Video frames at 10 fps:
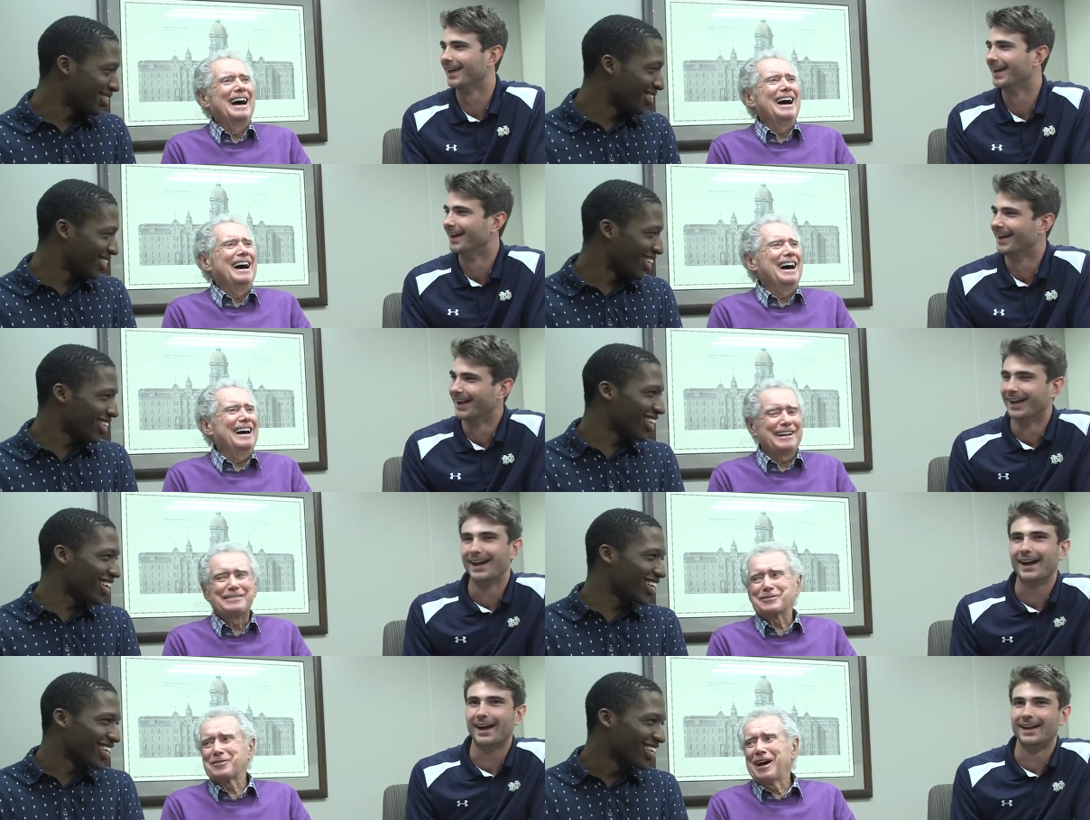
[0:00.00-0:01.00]

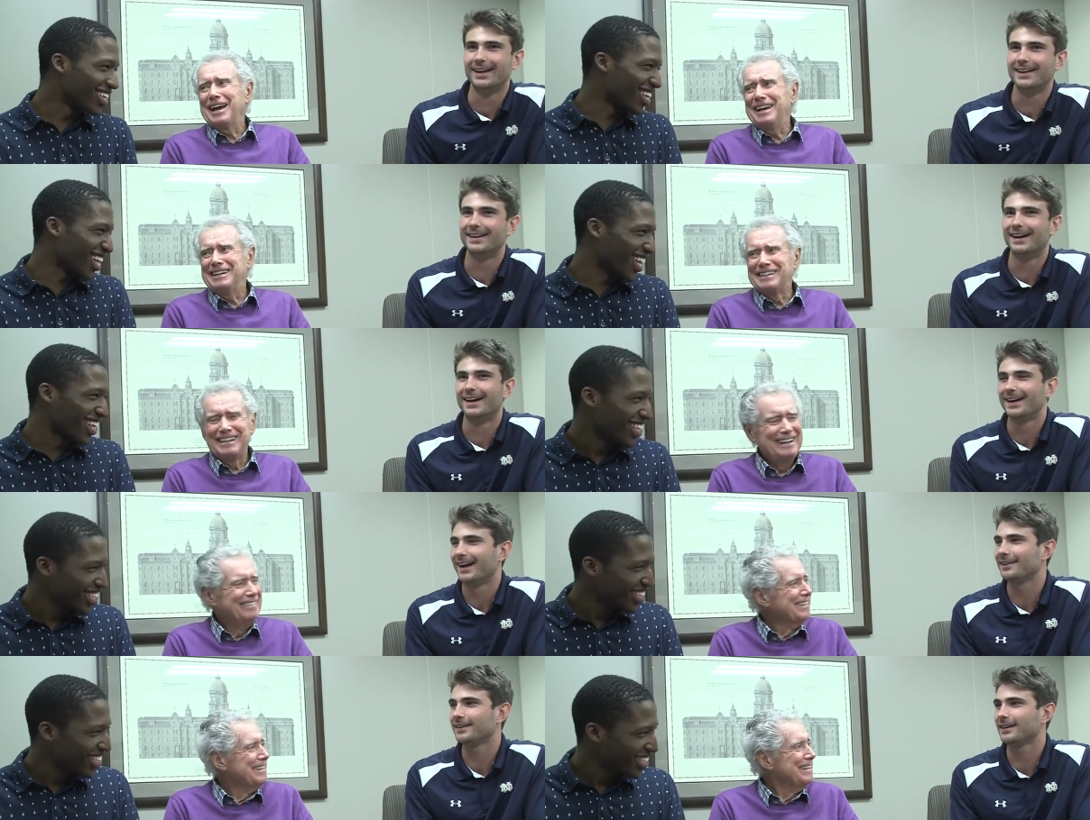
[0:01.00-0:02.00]
Speaker 1: that's right. Yeah.
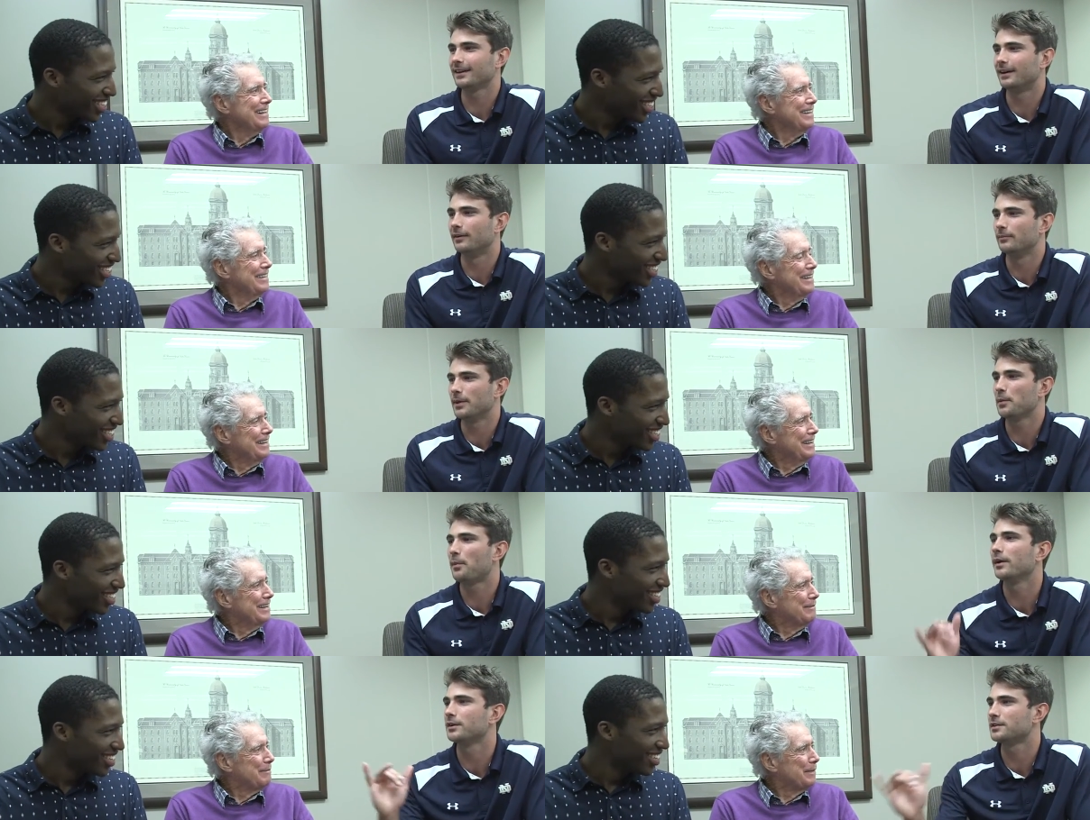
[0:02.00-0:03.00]
I think um, maybe a
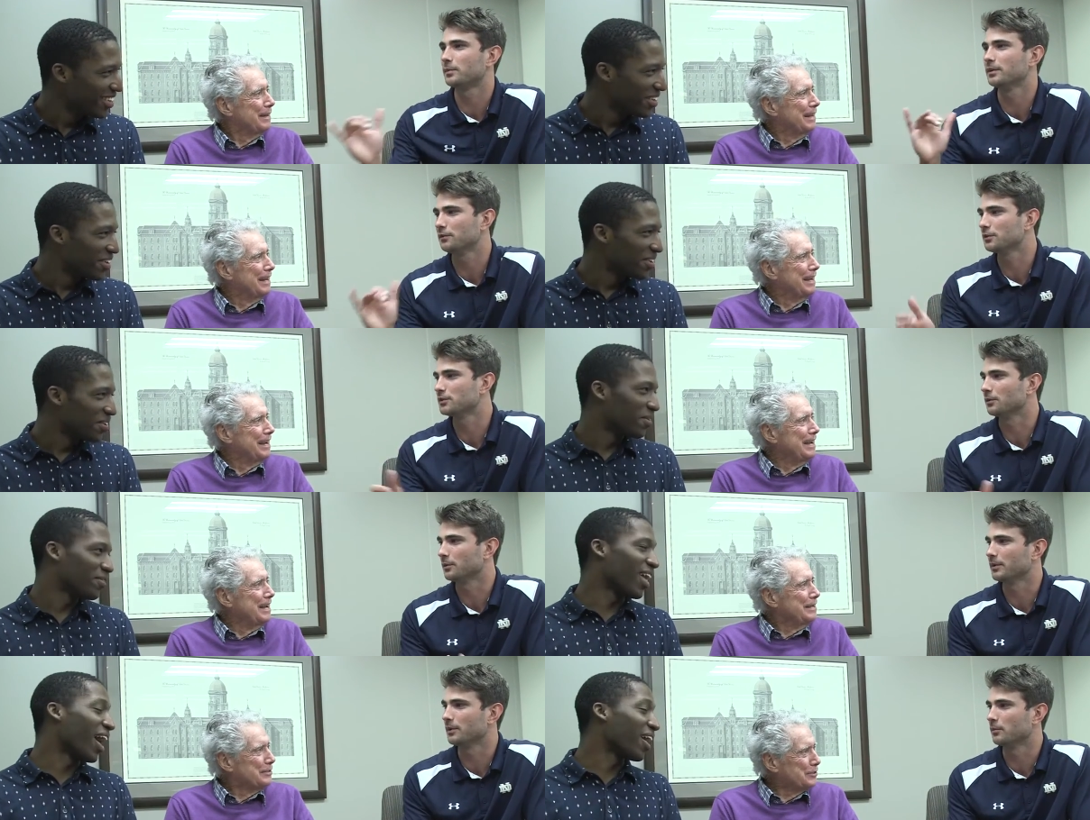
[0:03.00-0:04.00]
partnership in the future
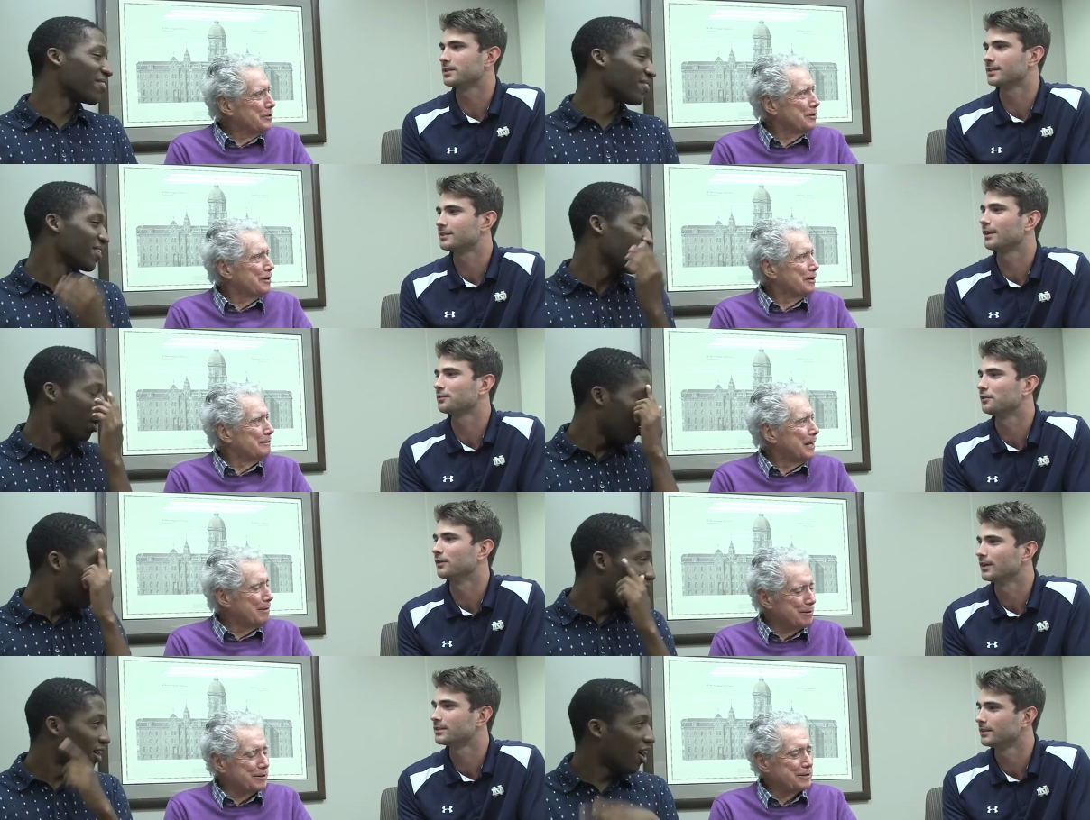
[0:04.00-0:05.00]
would be yeah. successful
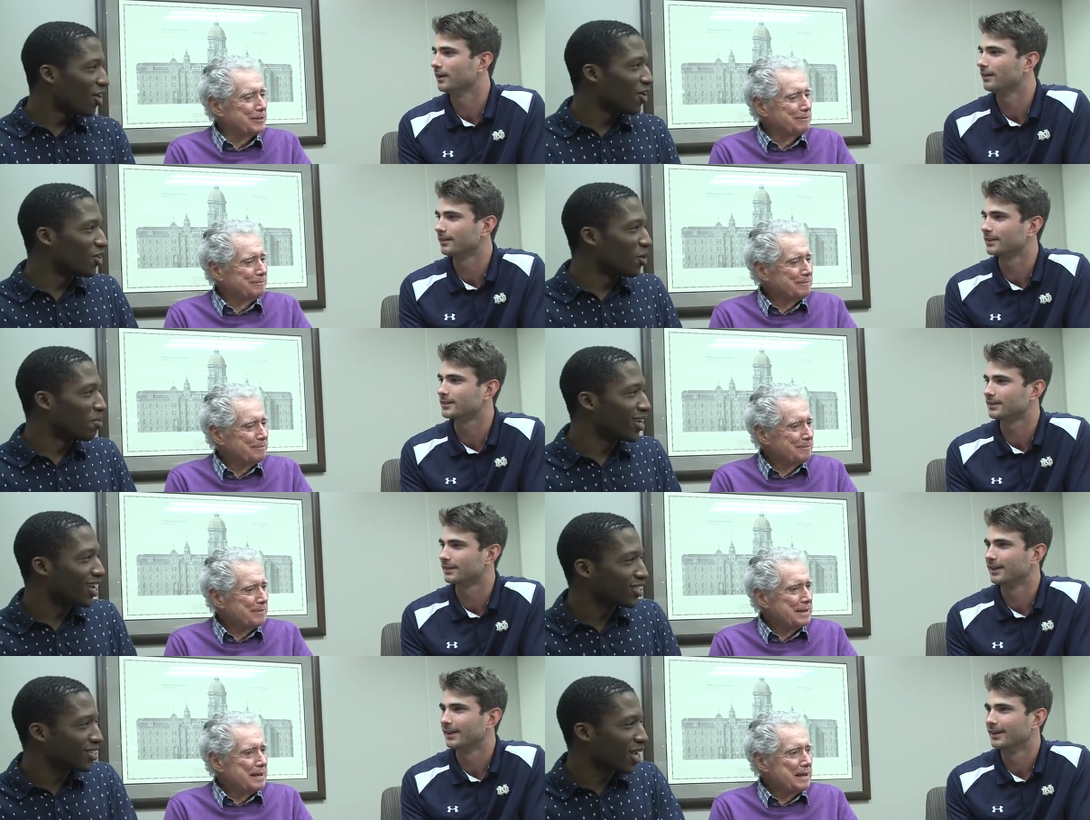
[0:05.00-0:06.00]
for That'd us. You know, a little
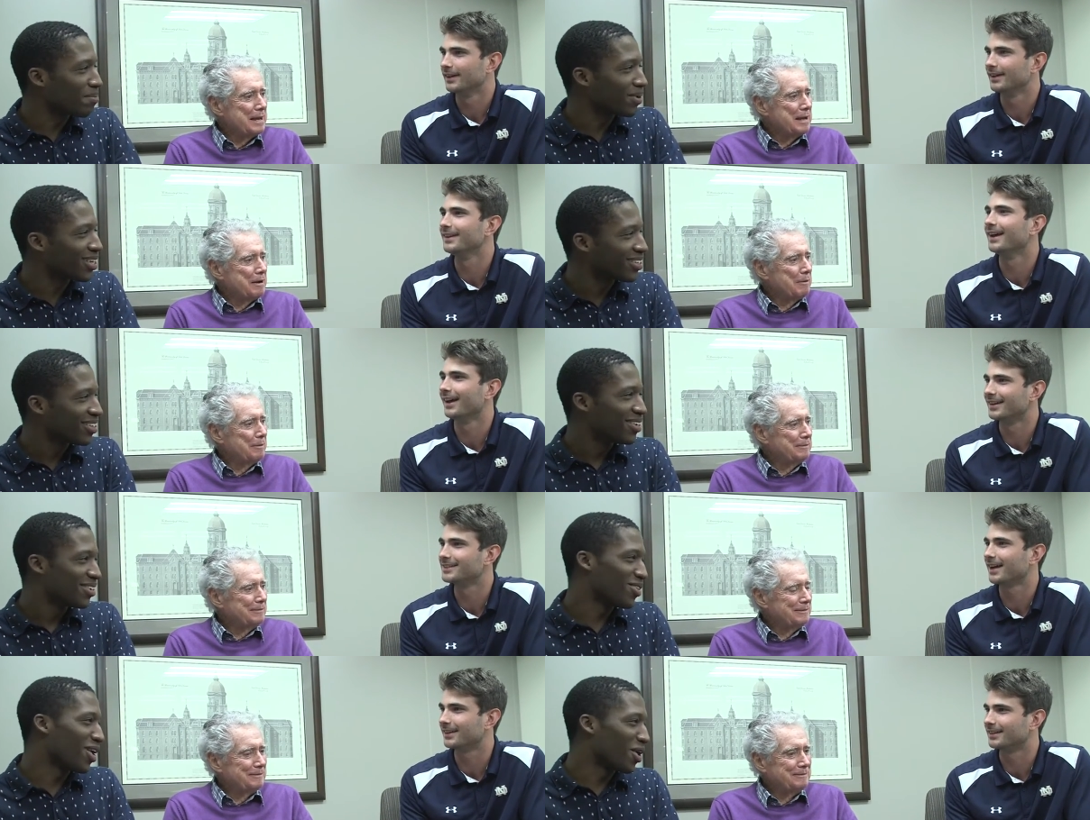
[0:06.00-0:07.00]
Speaker 2: production company. Yeah,
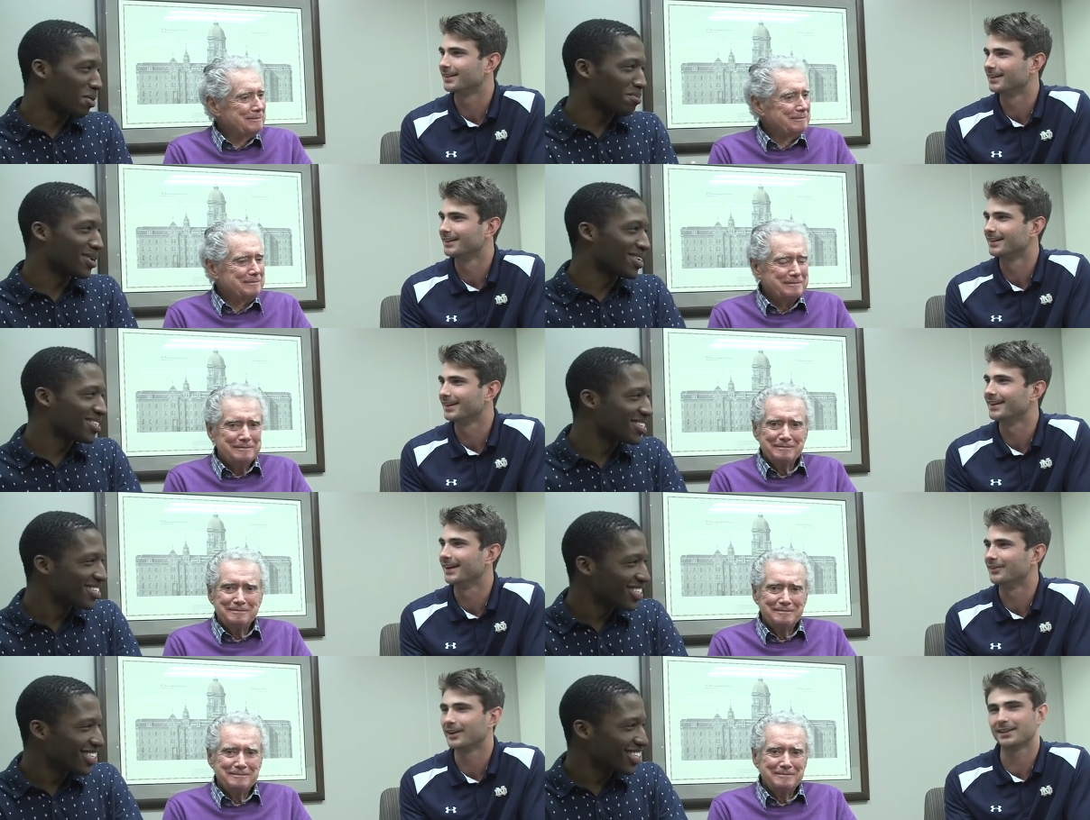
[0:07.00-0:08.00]
exactly. We handle the books.
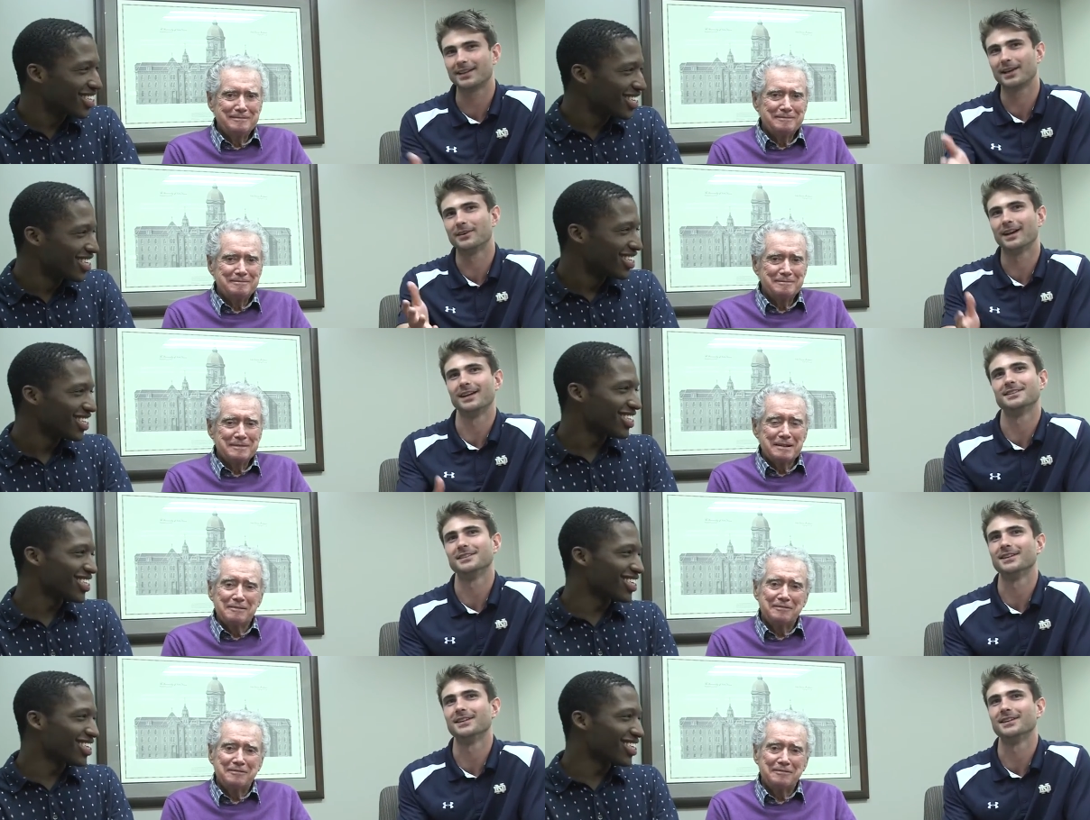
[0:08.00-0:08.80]
Speaker 1: Yeah, we got the camera guy too.